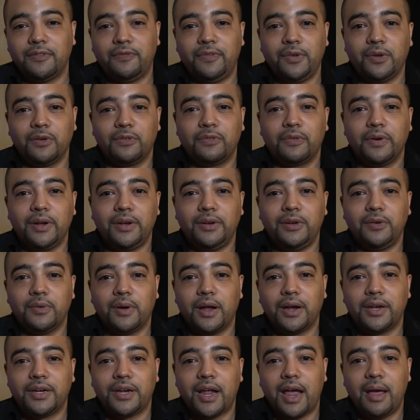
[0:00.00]
feel free
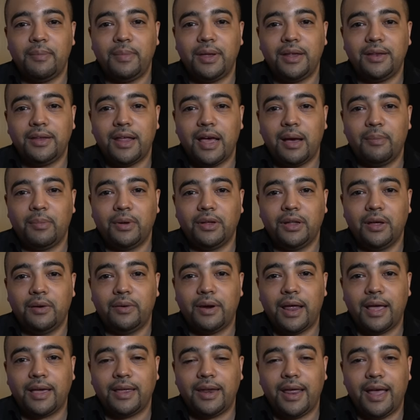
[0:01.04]
to chime in down below
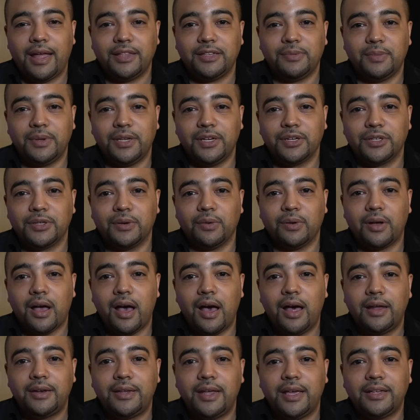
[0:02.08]
and I can add some additional
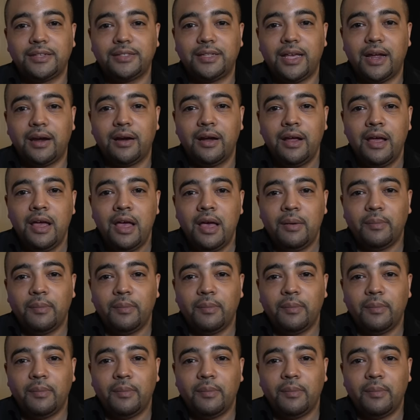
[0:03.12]
context there.